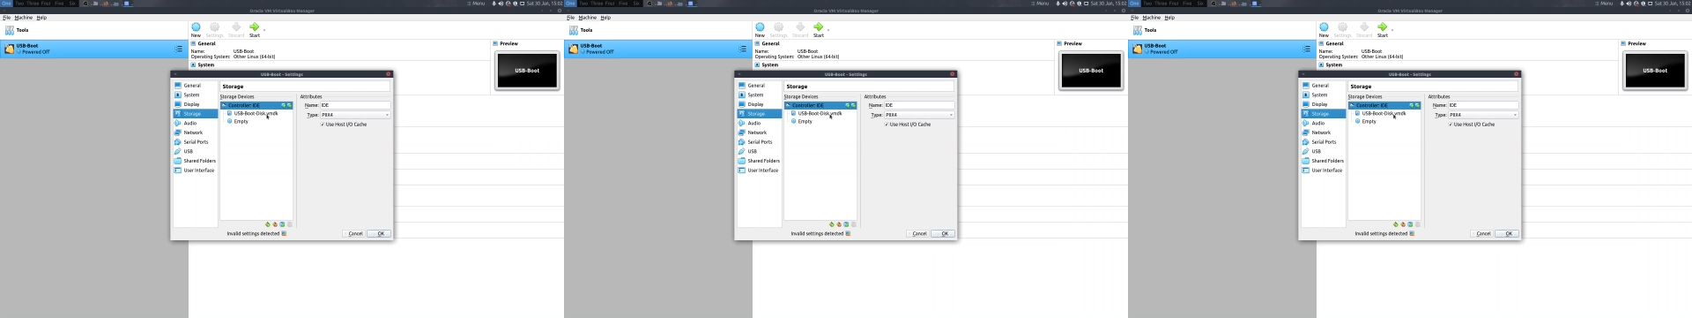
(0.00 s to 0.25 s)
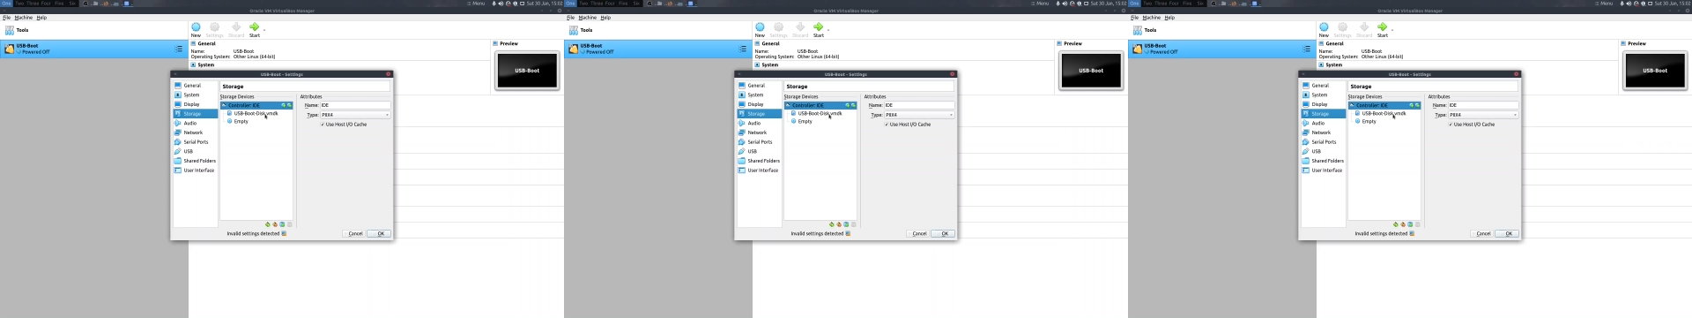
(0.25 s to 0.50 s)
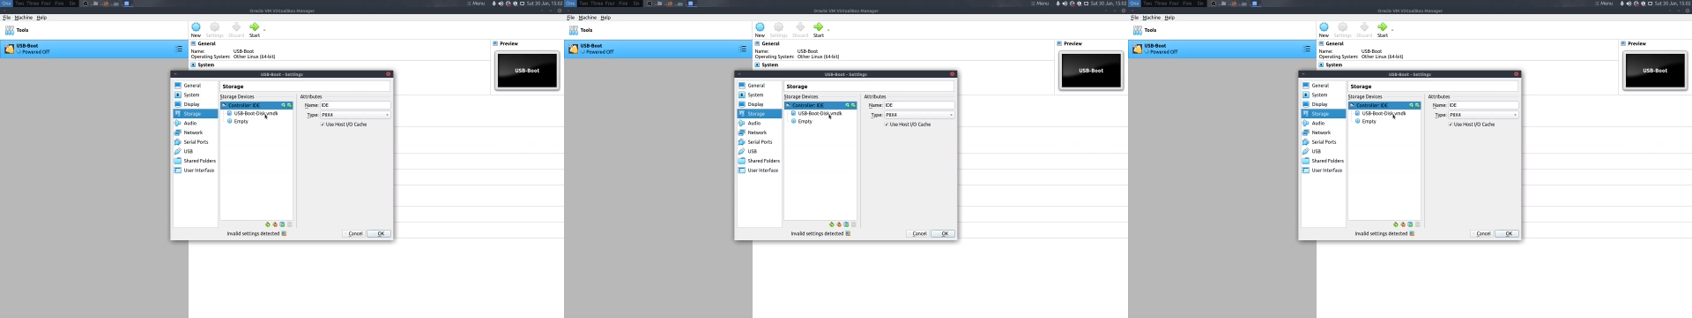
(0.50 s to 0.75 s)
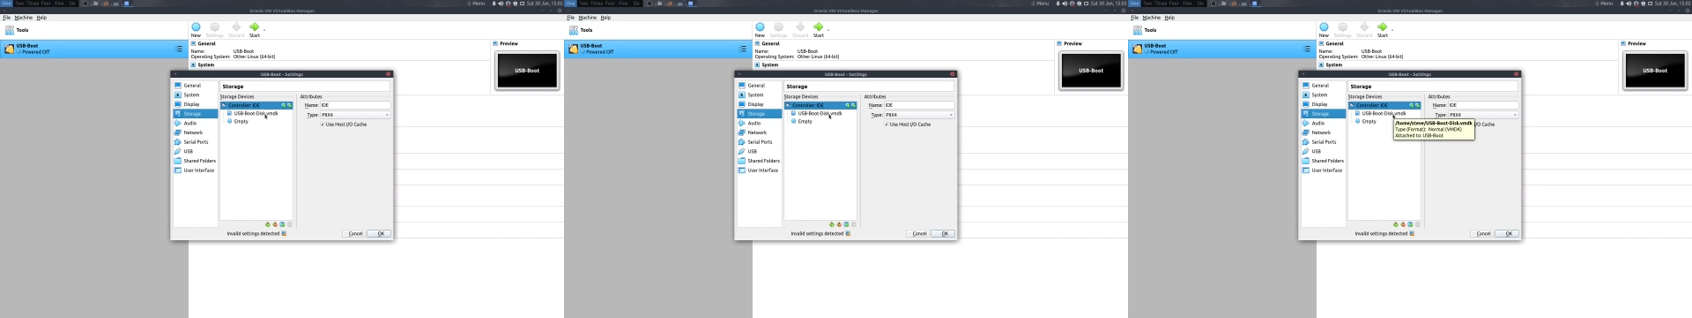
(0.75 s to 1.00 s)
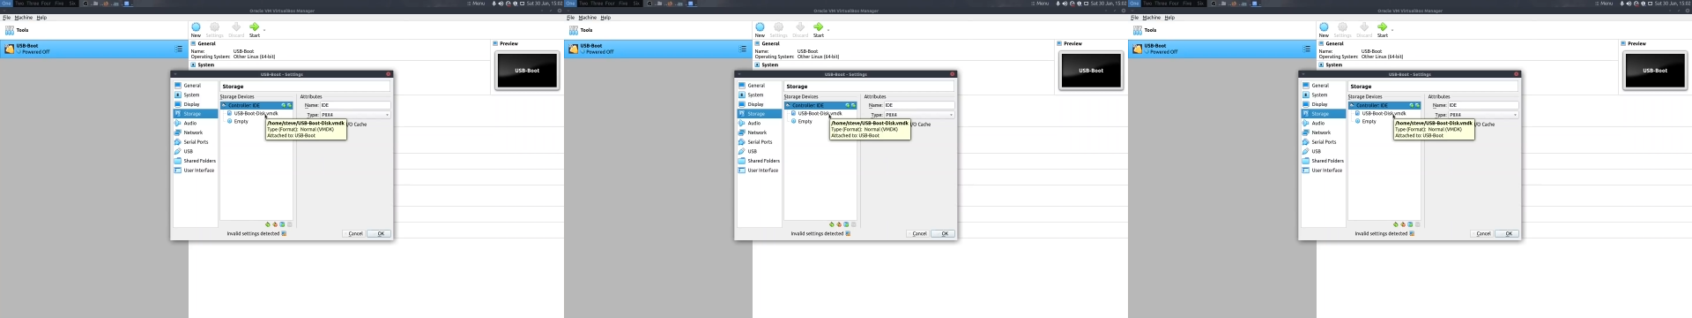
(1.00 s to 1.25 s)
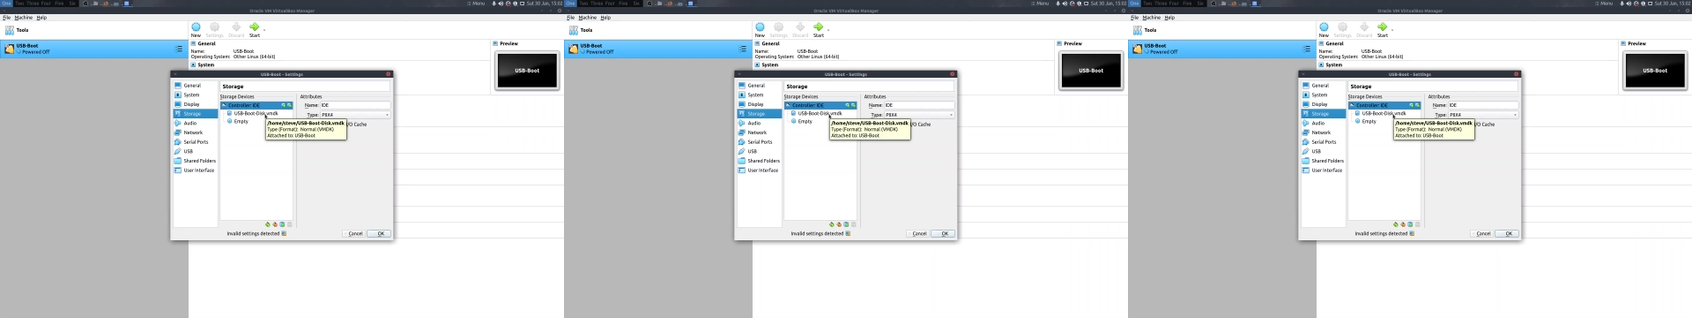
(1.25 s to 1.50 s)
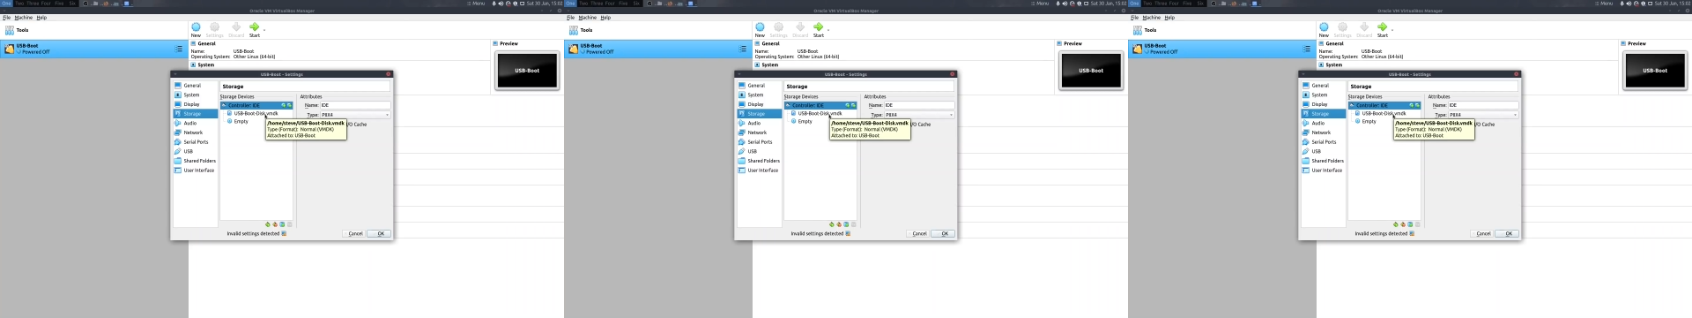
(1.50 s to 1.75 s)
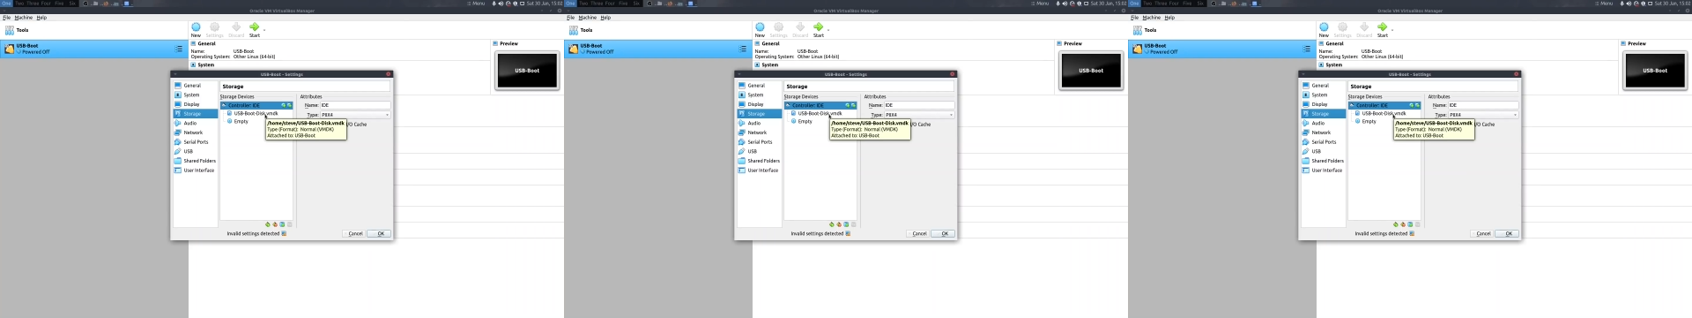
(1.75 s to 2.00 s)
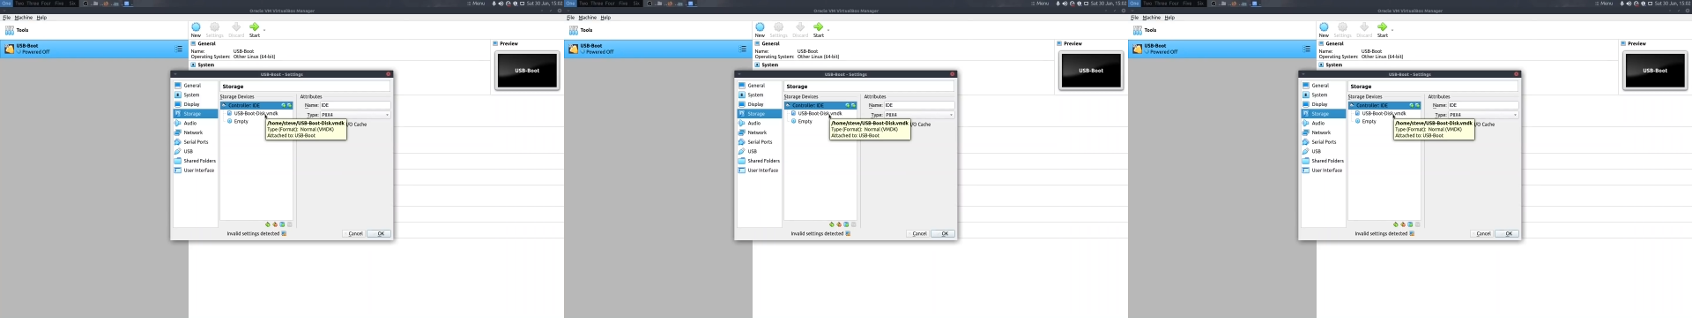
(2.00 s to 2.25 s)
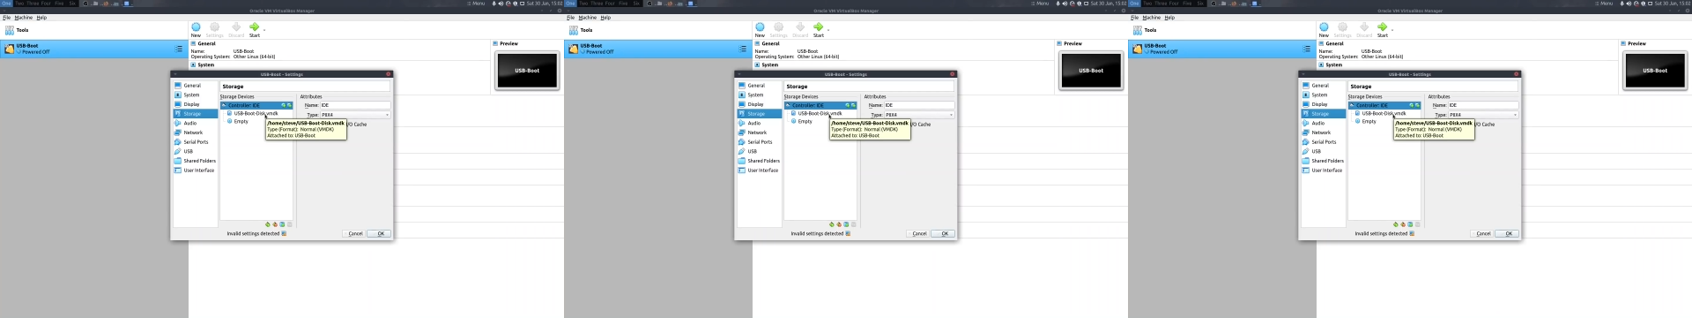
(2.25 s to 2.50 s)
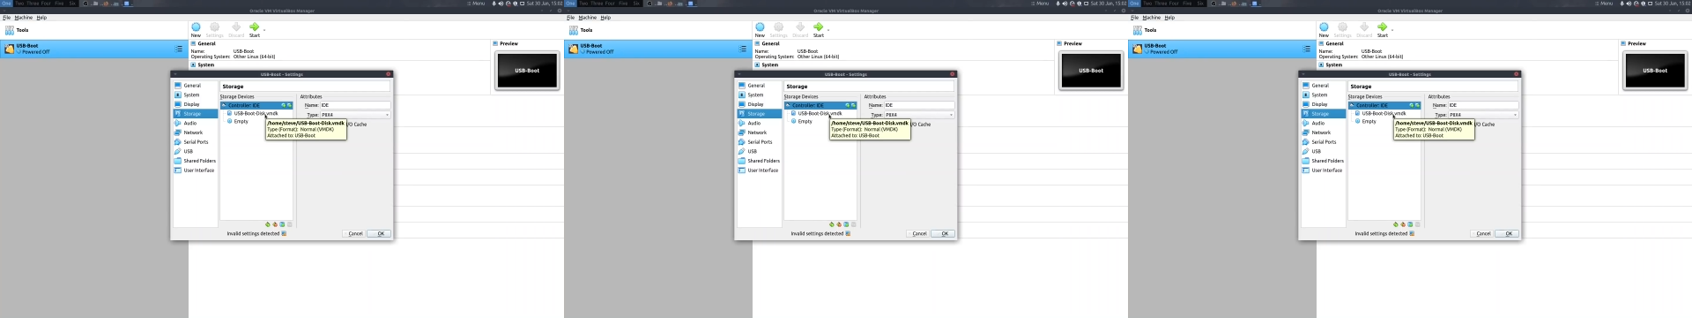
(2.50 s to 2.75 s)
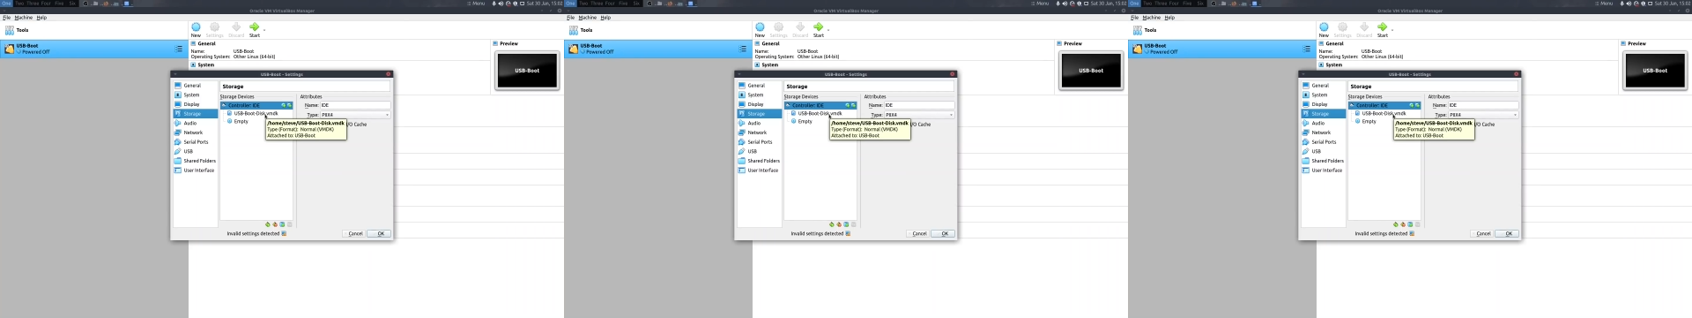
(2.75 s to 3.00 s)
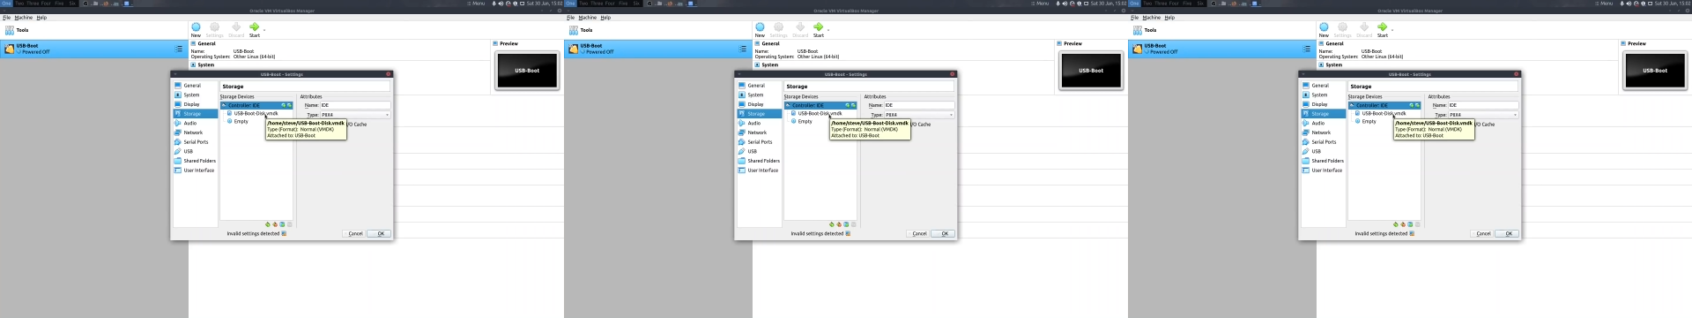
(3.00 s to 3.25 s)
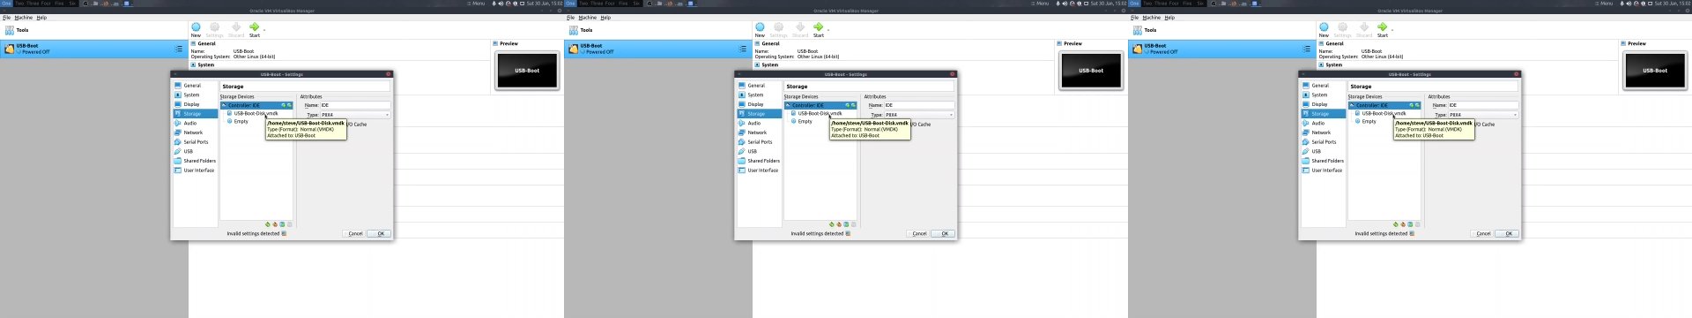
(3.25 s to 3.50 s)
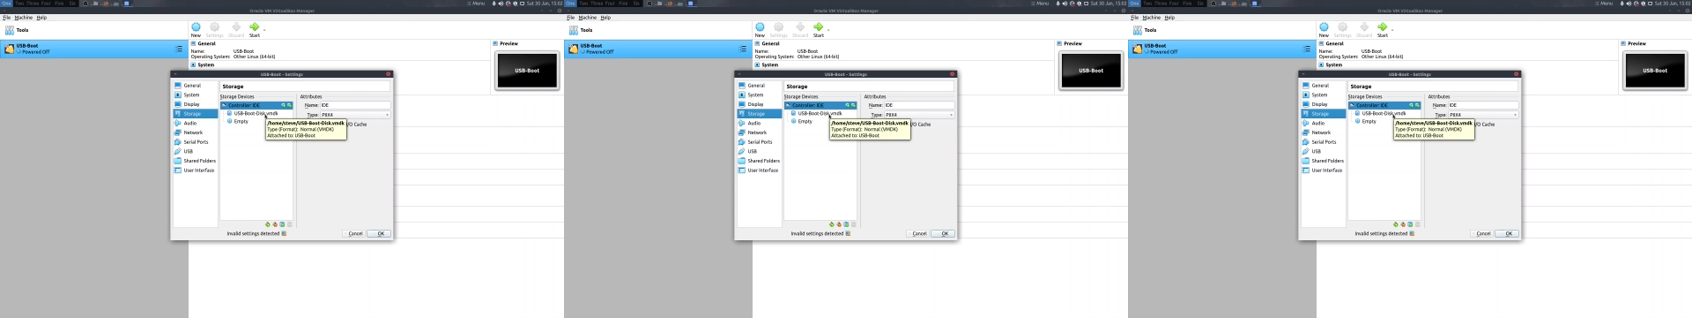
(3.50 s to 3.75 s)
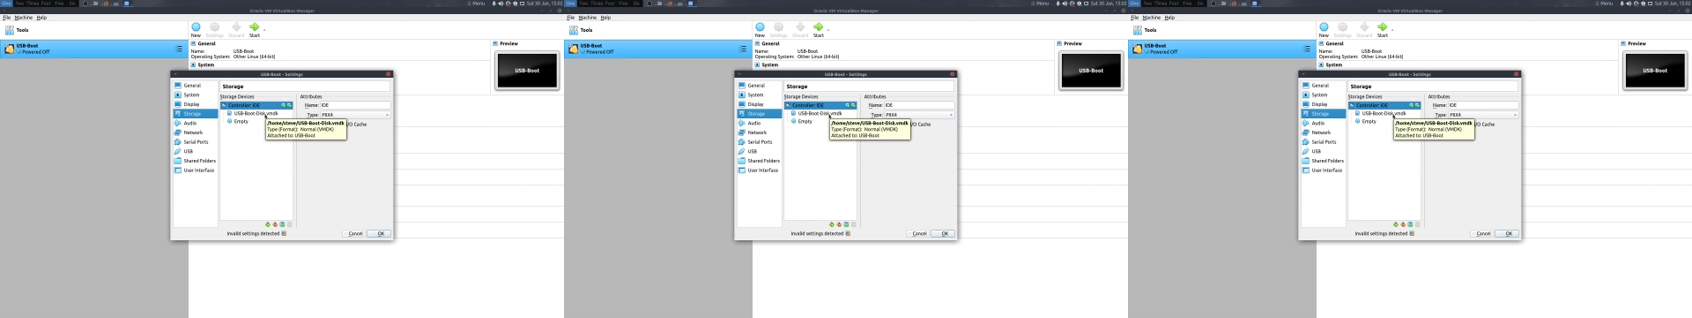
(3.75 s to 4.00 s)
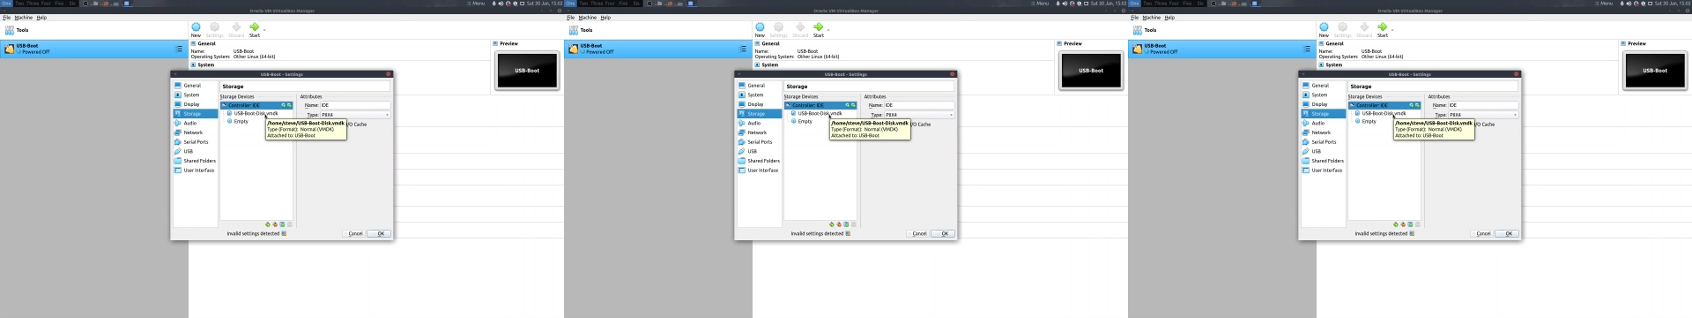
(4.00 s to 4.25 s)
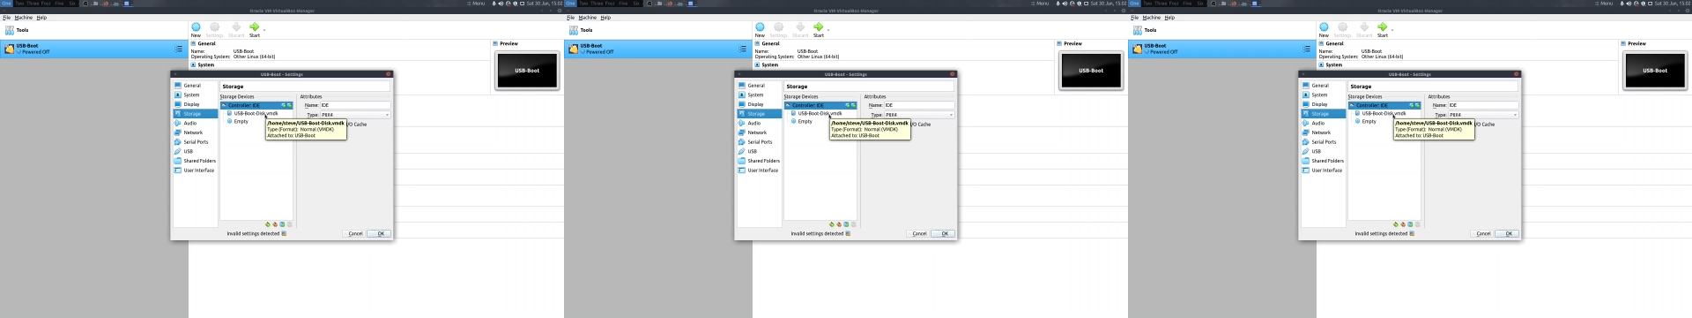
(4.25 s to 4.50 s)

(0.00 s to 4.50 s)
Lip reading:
Nobody's mouth can be seen.